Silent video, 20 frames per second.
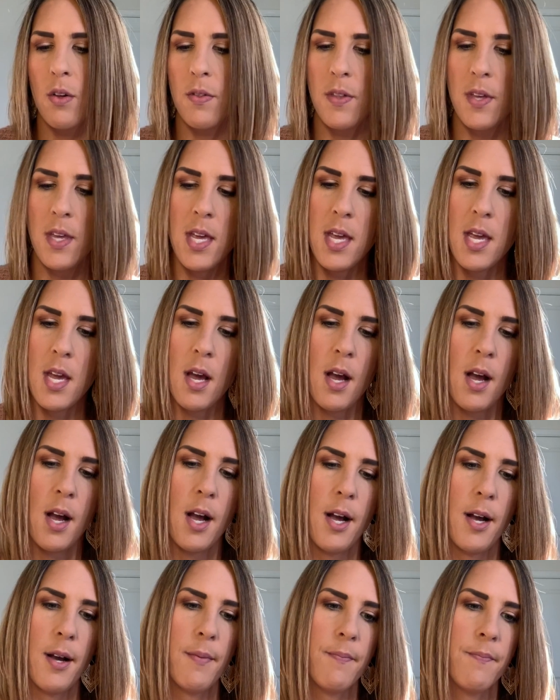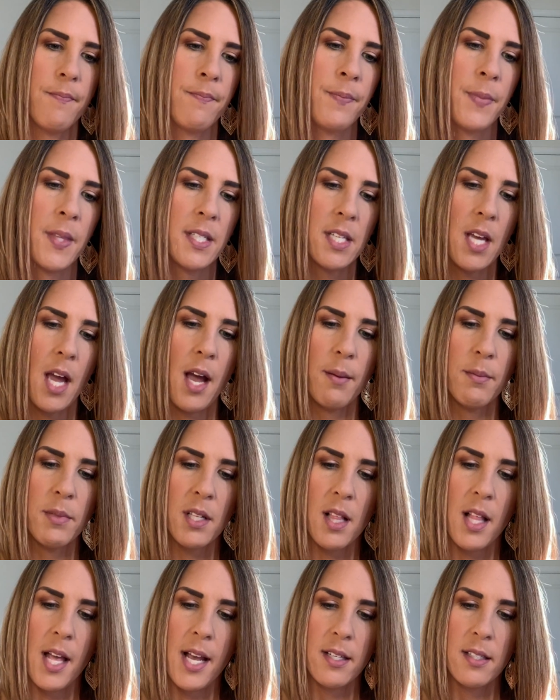the Tom's
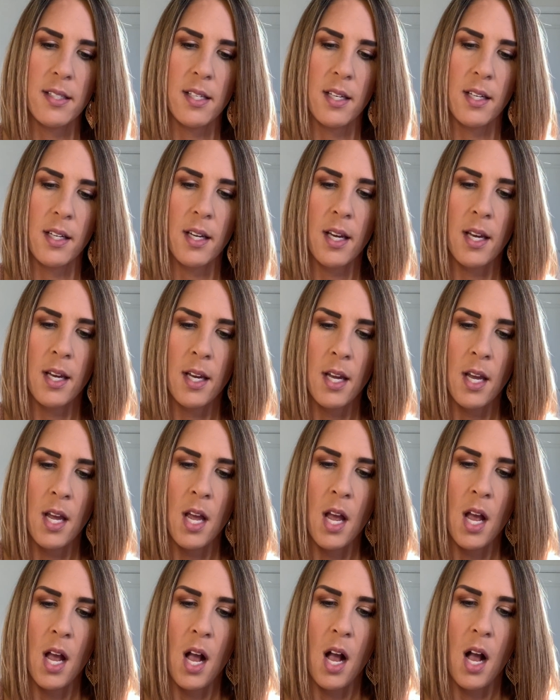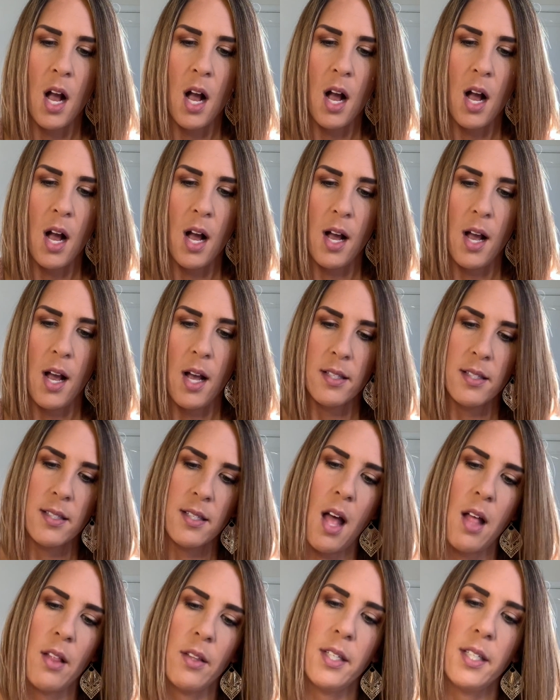Classic
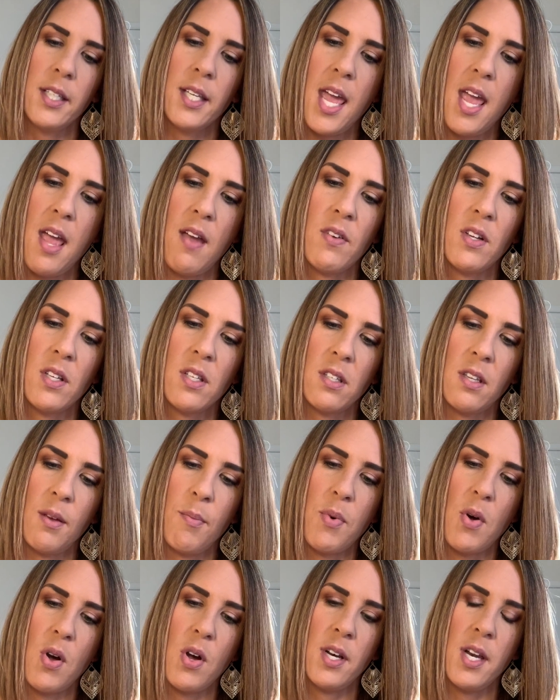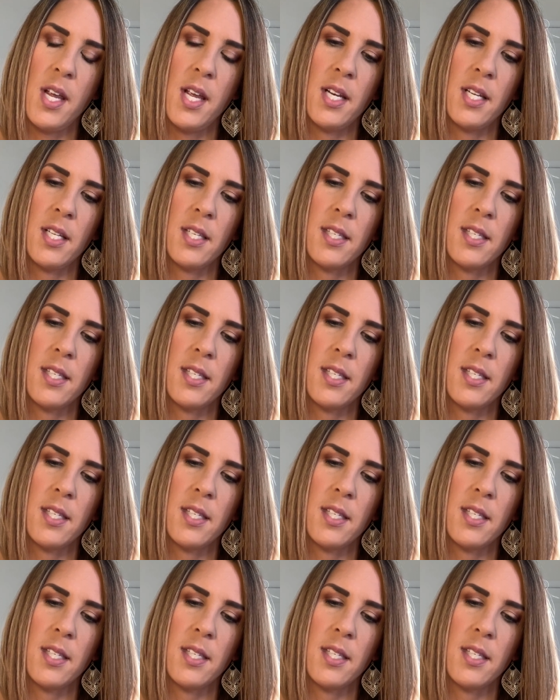Solid Canvas Slip-On in a